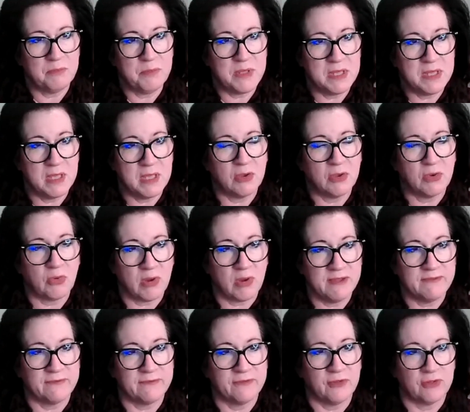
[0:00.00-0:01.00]
being
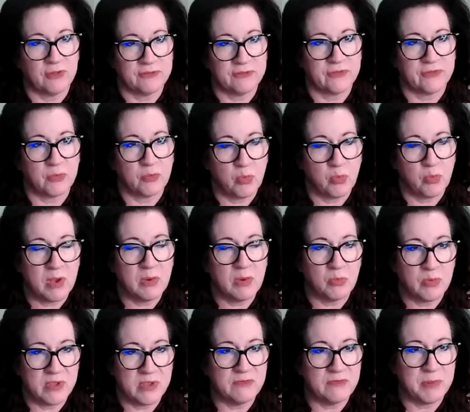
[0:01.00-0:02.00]
grateful for
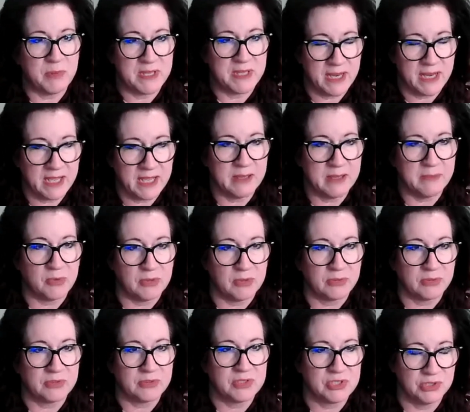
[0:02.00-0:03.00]
what we've been
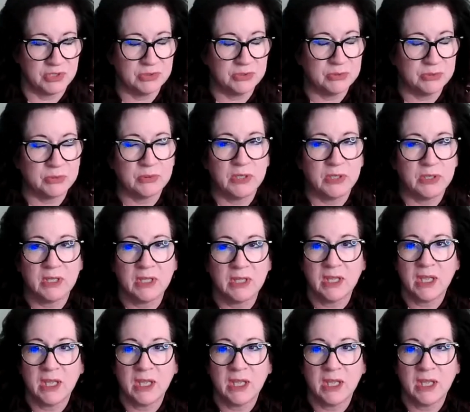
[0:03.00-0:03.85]
able to